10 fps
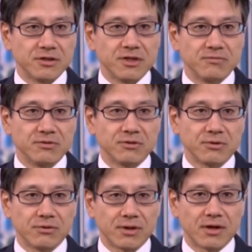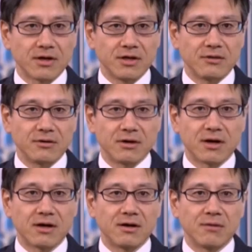even though
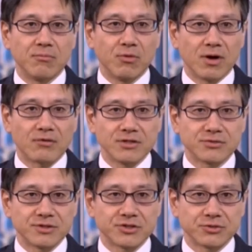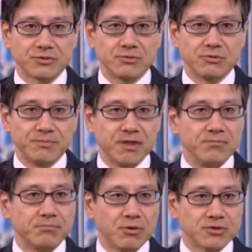the more restrictions would be
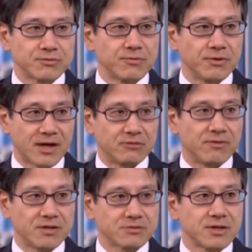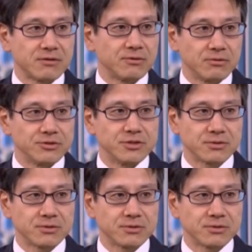imposed for the advanced technology.